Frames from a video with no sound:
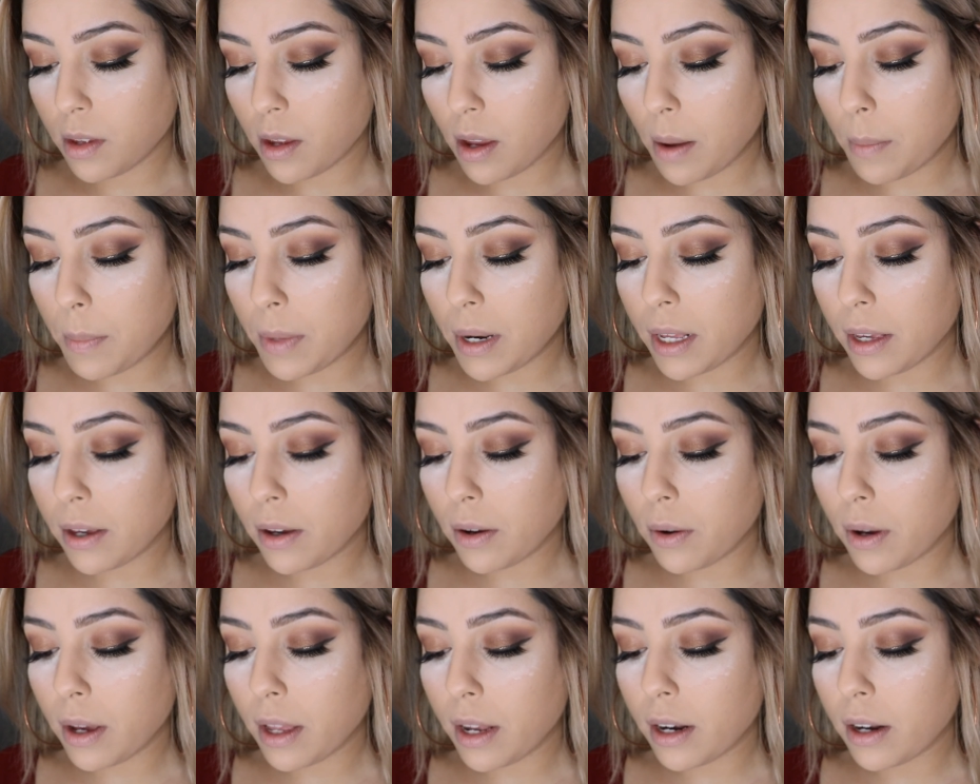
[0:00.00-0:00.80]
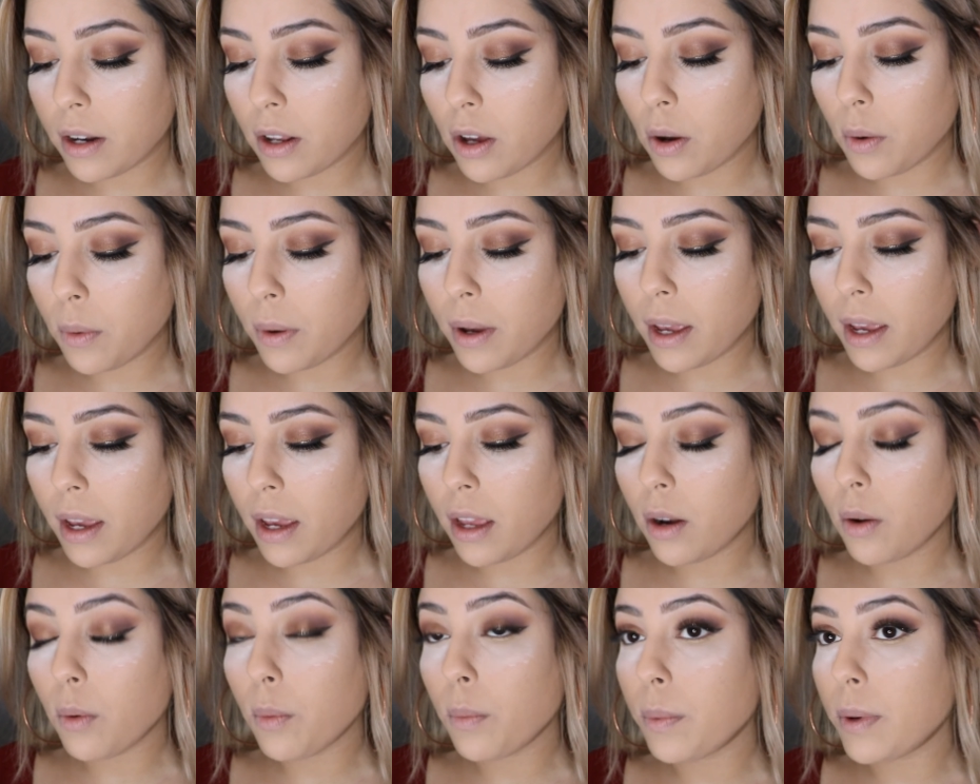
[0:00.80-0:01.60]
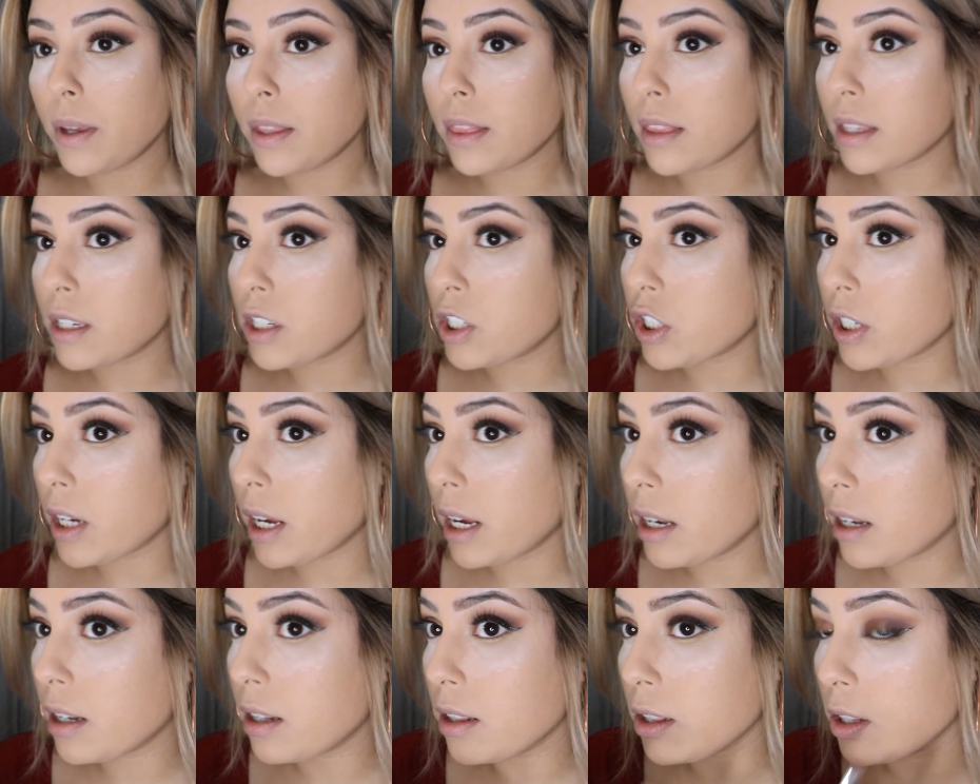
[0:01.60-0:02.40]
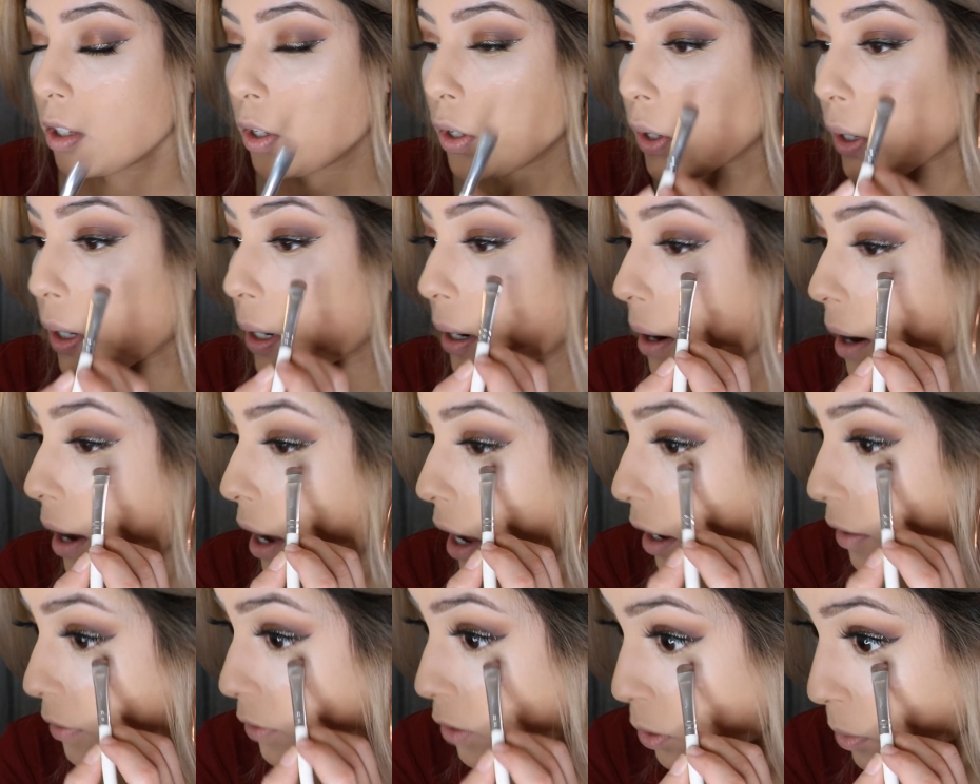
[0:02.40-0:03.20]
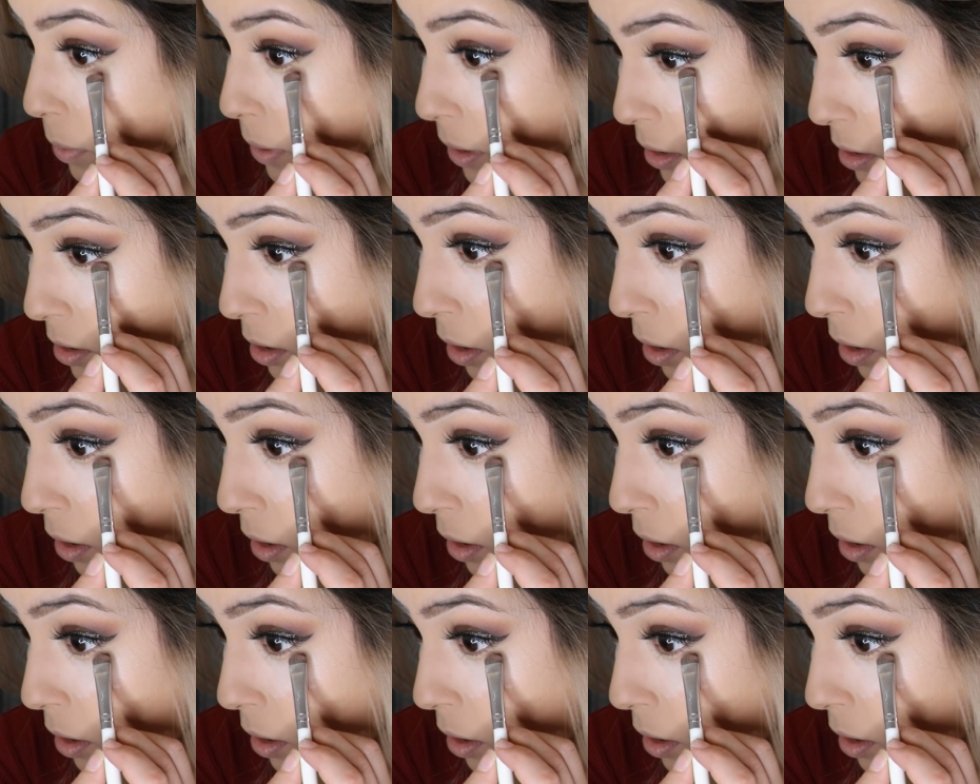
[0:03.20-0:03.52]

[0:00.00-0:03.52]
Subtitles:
I'm going to go ahead and go in with the shade Lure afterwards